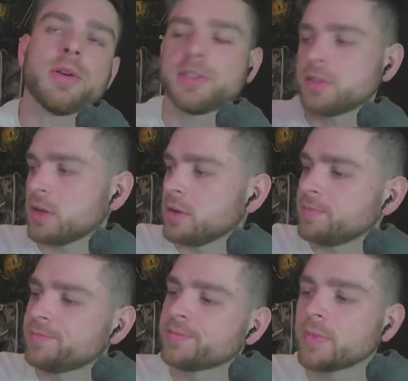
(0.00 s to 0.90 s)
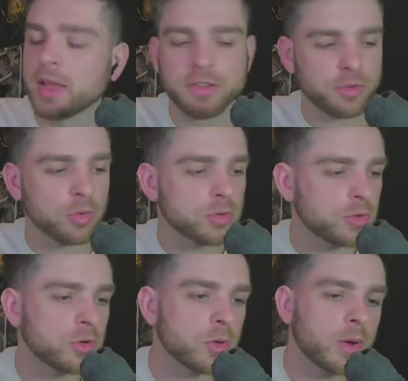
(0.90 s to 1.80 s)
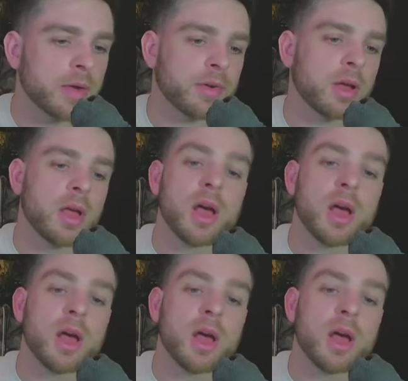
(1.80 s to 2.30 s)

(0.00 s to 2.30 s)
it's TalkTalk or whatever.